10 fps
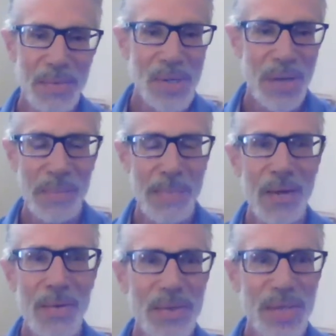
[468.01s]
talk me
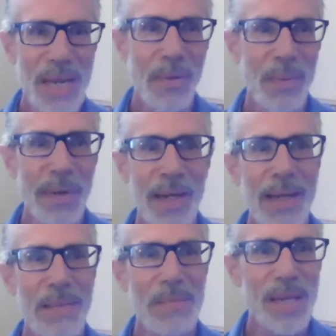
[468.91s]
under the table when it
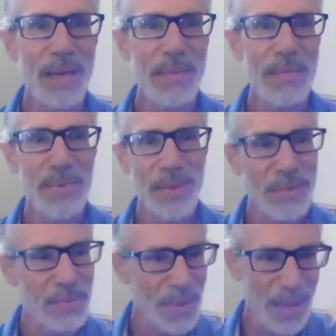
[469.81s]
came time
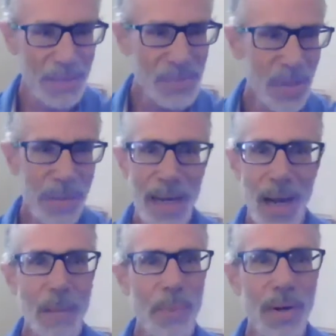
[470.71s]
to talk about
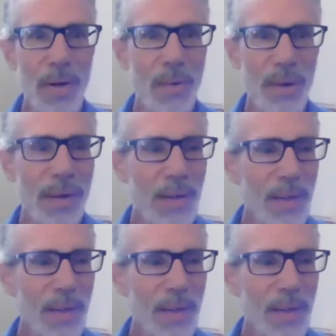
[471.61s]
opera or